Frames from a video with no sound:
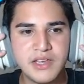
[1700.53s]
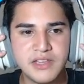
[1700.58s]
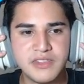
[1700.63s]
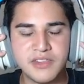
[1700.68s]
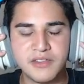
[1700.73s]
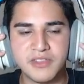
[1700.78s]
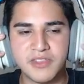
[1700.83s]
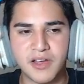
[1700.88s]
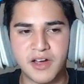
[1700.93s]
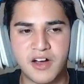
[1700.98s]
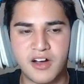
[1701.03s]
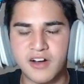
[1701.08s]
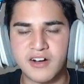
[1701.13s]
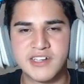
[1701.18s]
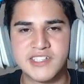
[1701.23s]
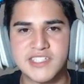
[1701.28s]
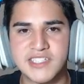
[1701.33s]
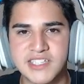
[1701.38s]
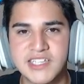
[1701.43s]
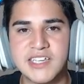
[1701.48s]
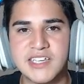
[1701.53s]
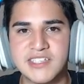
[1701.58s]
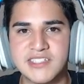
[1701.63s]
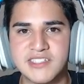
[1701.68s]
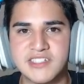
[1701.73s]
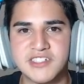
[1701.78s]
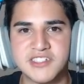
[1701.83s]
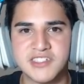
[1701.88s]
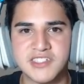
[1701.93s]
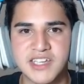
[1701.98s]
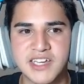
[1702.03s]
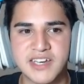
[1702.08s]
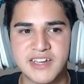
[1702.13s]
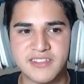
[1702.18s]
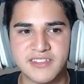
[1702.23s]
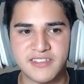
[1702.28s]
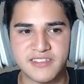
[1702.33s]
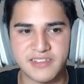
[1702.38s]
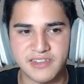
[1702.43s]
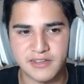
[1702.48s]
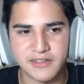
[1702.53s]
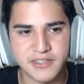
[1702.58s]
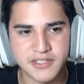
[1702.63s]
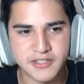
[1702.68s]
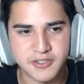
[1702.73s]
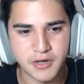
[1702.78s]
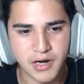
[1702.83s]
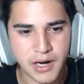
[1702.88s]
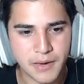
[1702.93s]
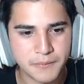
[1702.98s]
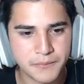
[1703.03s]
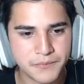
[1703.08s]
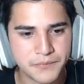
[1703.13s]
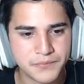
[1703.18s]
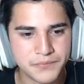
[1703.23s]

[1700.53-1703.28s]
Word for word: The, the hardest thing is just getting the skill to drop.